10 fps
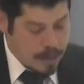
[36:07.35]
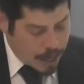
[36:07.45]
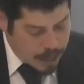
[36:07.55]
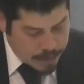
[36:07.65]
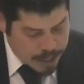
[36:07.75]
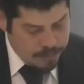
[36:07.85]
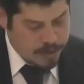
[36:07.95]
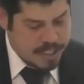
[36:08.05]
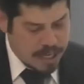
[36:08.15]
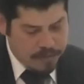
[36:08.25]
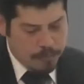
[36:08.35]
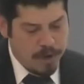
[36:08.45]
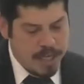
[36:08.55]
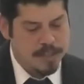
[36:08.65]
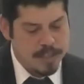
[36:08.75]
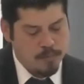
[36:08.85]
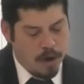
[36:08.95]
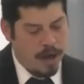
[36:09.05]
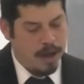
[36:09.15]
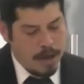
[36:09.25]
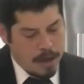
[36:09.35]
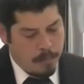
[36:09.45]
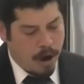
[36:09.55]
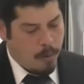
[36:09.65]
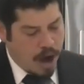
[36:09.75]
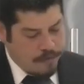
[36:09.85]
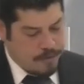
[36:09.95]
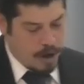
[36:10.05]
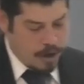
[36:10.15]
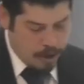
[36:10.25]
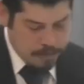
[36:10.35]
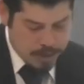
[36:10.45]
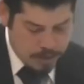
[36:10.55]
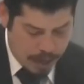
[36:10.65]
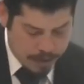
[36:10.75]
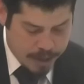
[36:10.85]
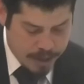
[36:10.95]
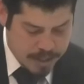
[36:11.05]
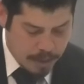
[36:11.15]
And let me give you seven reasons why my wife and I homeschool our kids.